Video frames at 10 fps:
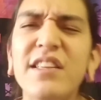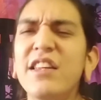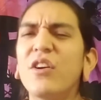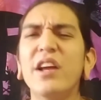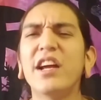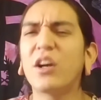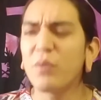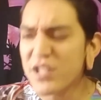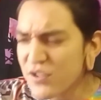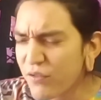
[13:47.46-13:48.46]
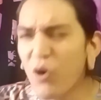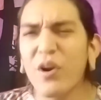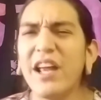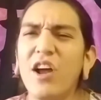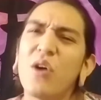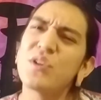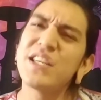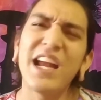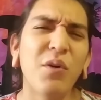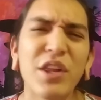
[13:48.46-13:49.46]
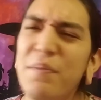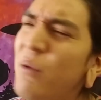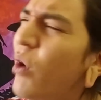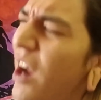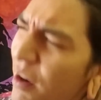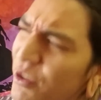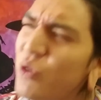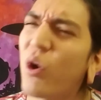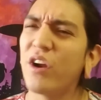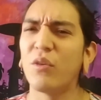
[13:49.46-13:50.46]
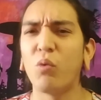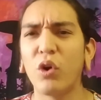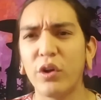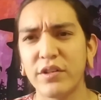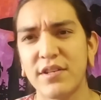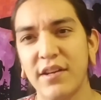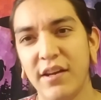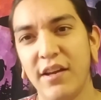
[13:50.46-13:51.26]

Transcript: leader, Icarus 480. Say it with me wherever you are in the world.